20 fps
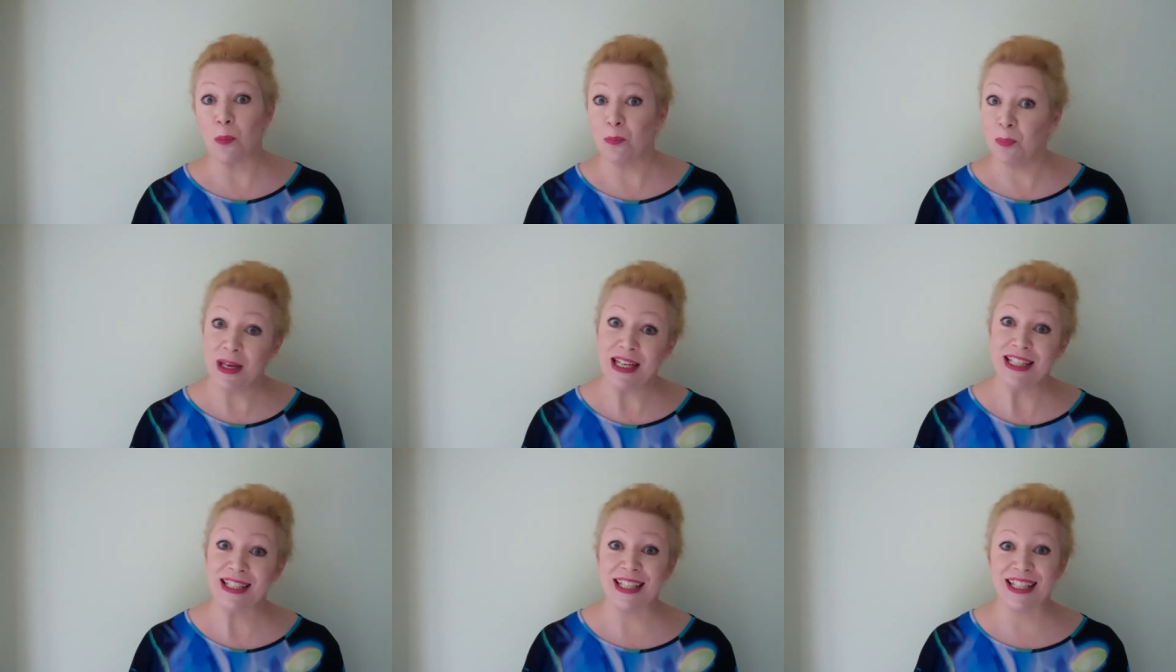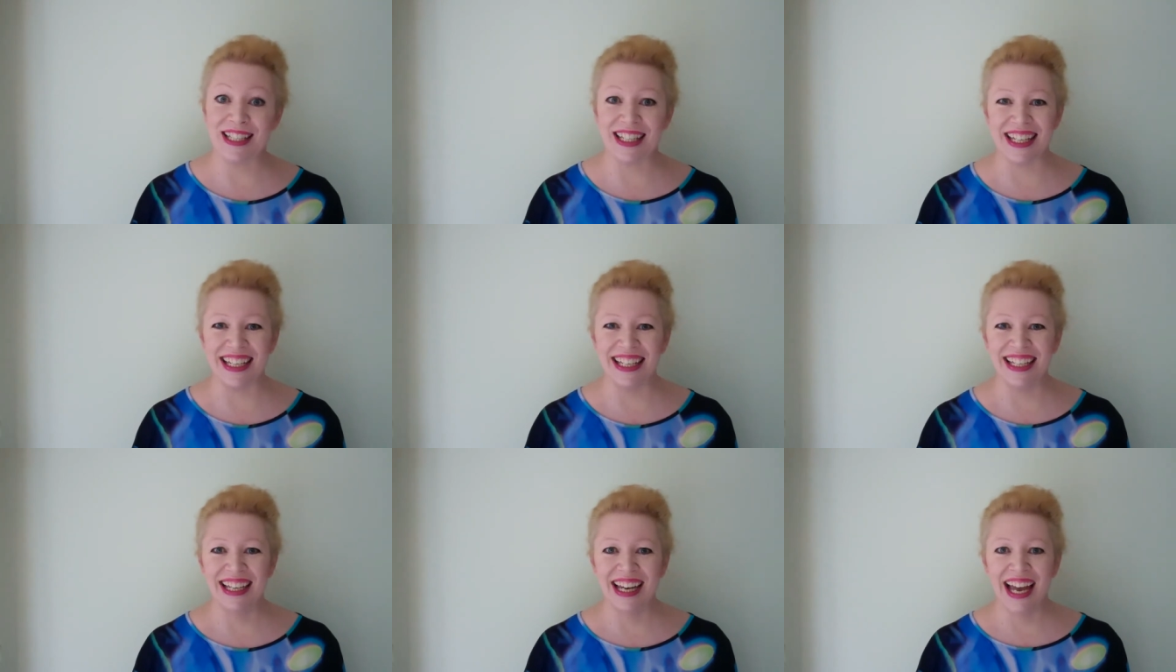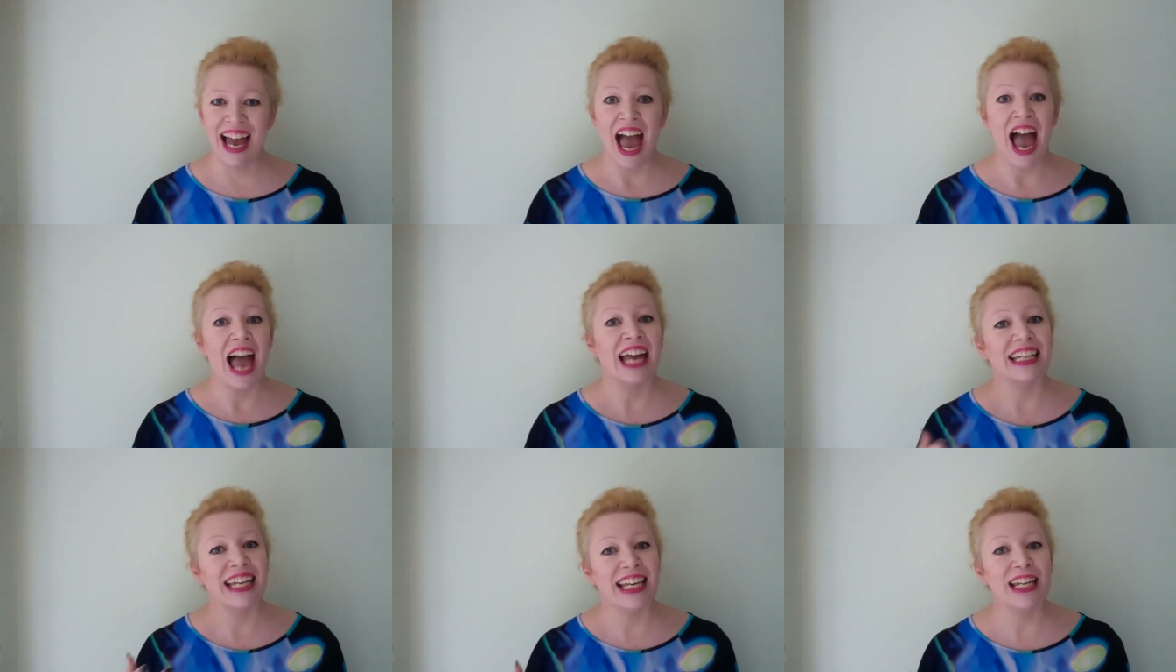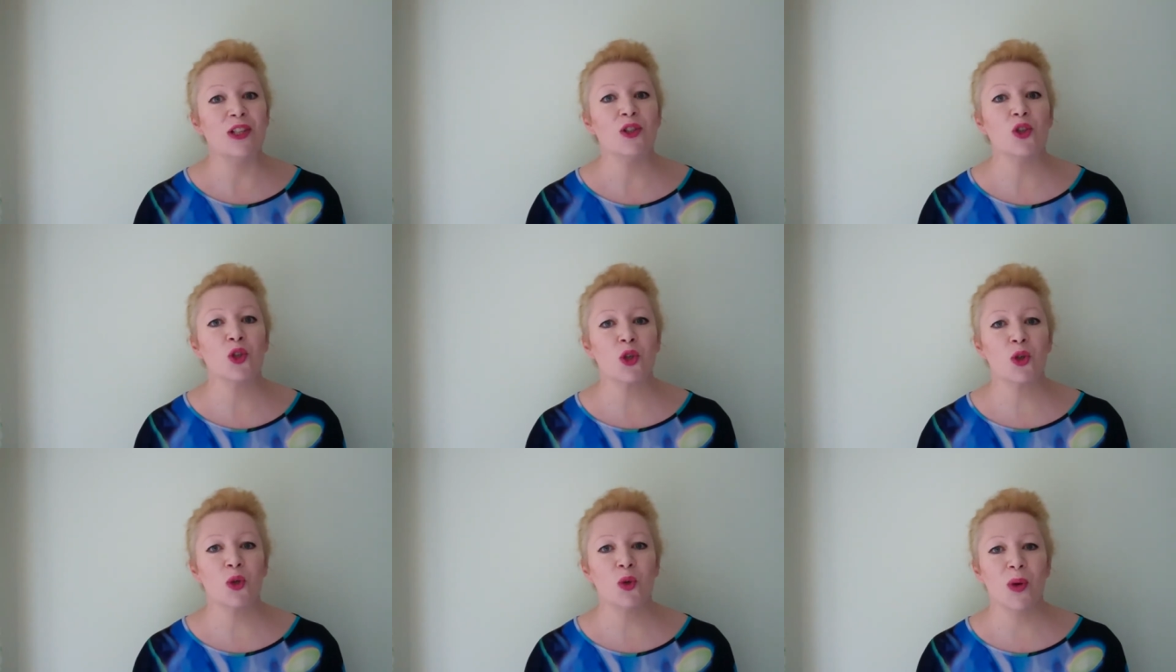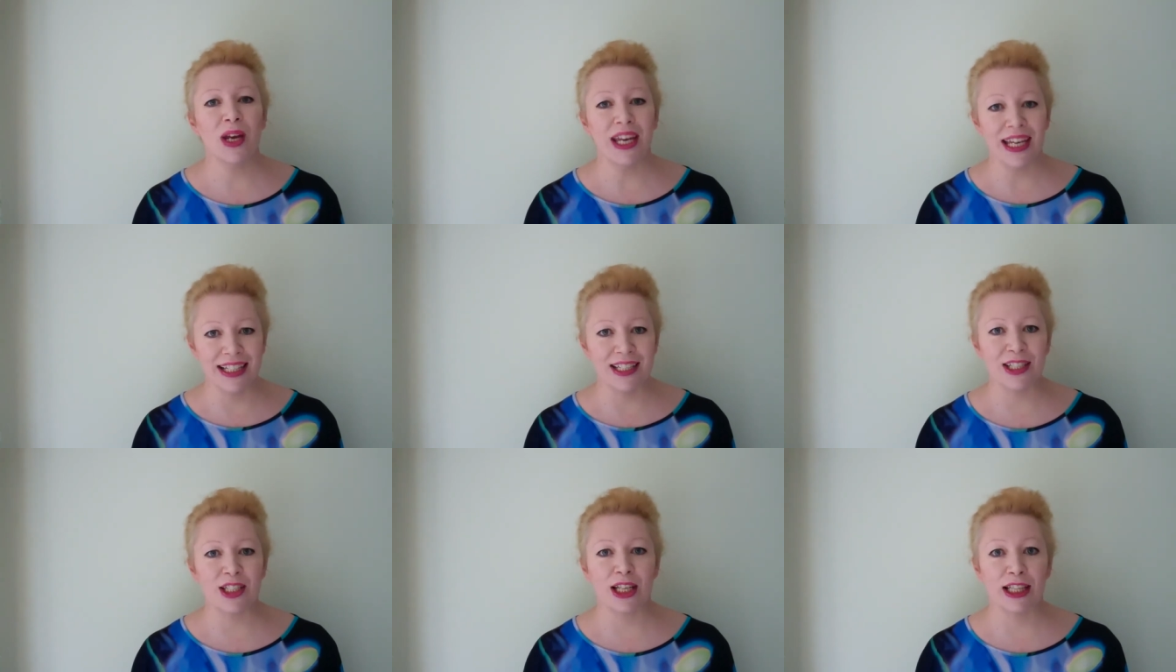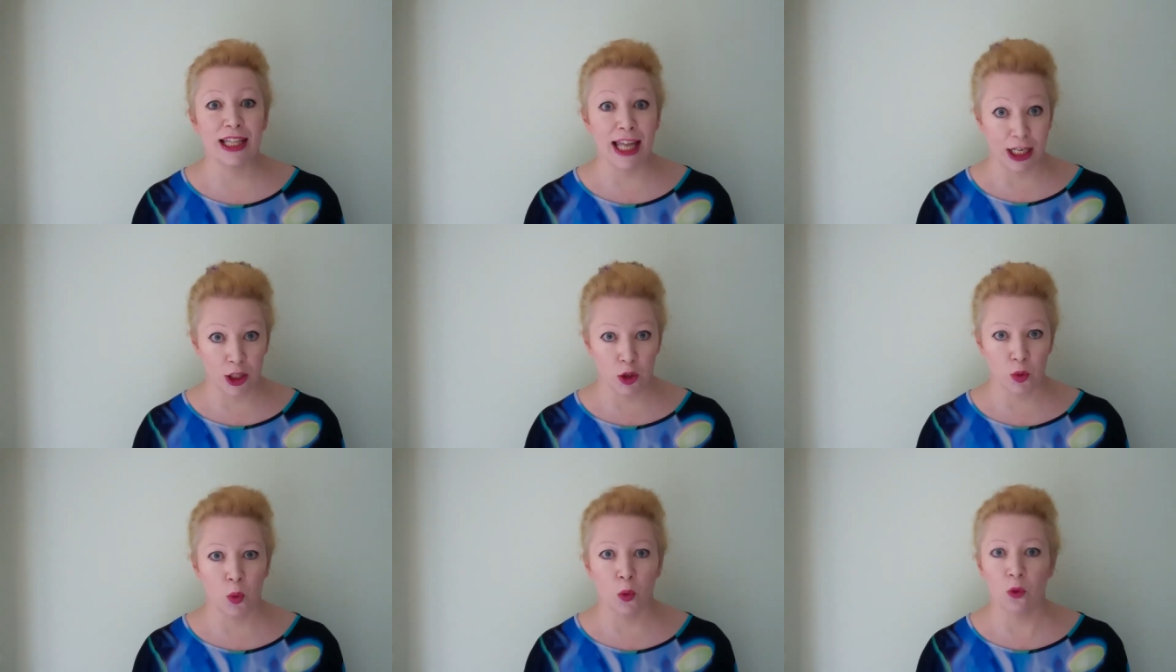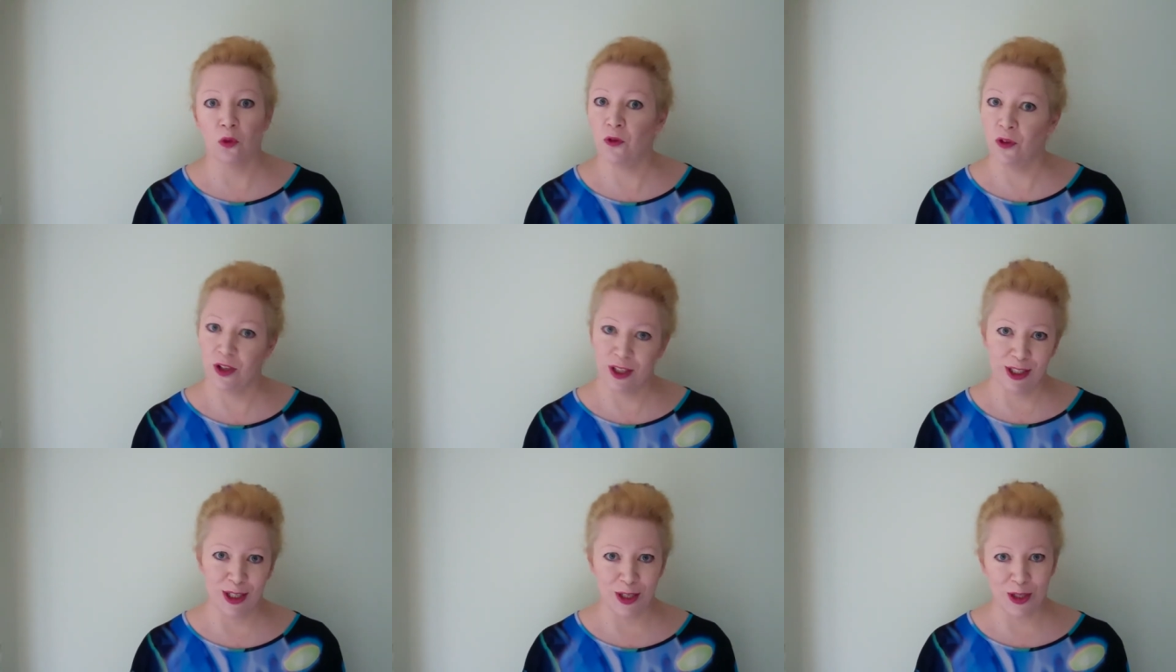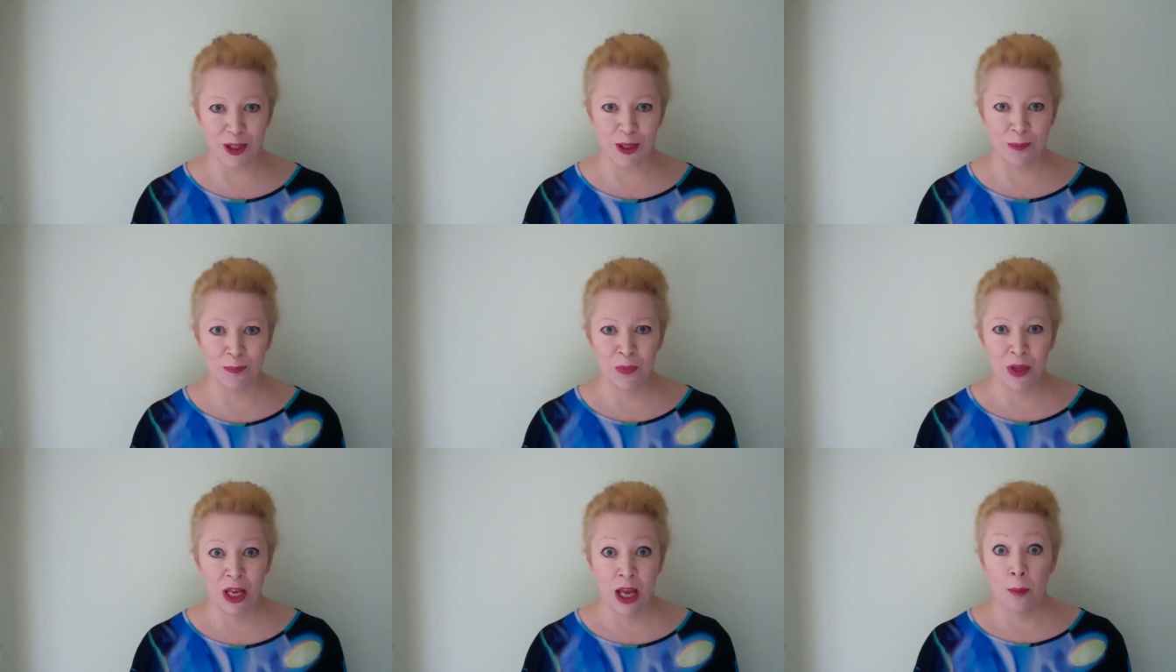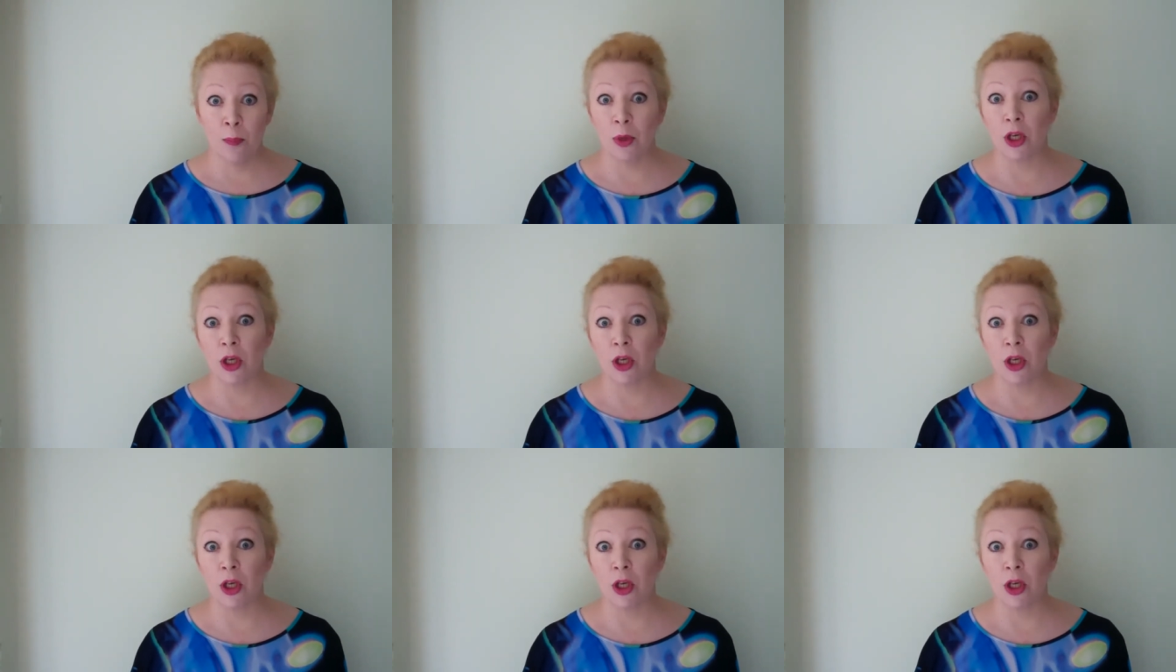obesity and into intellectual fitness.